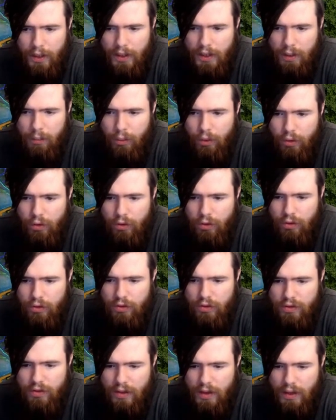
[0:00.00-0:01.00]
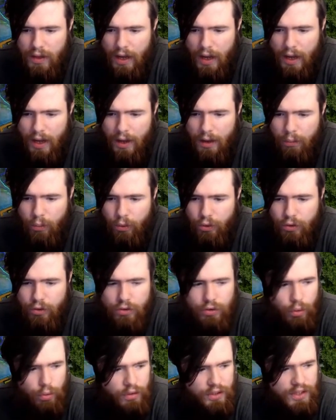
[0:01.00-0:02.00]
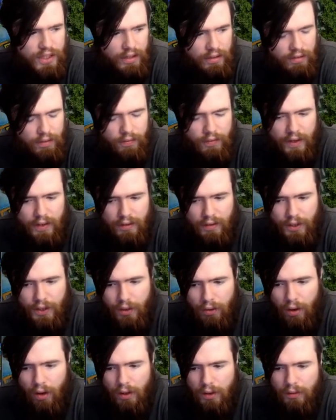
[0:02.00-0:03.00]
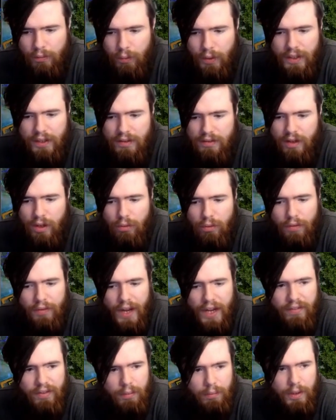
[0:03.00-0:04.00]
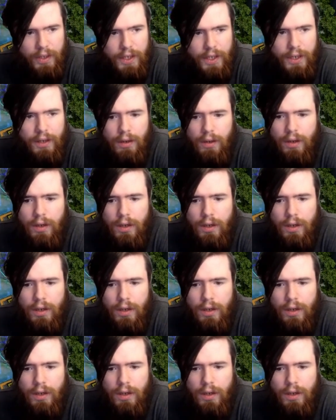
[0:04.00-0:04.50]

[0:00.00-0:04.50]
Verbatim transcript: and then we'll use the uh, we'll use Torn Scales effect later on. We can still revive him later.